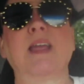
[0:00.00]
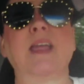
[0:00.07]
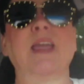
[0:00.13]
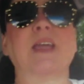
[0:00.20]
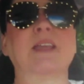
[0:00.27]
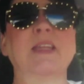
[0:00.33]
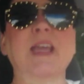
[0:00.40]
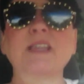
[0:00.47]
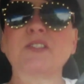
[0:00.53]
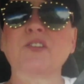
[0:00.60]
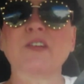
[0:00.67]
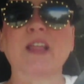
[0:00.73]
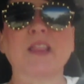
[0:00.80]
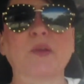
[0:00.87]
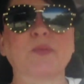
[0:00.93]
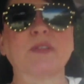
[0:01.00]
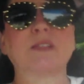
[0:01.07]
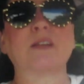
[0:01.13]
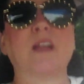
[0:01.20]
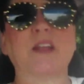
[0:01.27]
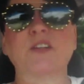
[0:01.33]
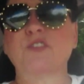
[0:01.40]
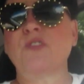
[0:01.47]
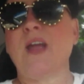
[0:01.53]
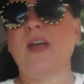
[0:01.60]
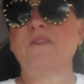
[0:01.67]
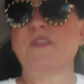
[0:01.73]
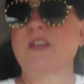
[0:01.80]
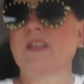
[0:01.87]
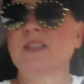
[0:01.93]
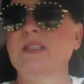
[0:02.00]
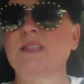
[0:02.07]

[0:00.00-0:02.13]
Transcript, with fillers: And yesterday there was a lot of traffic, and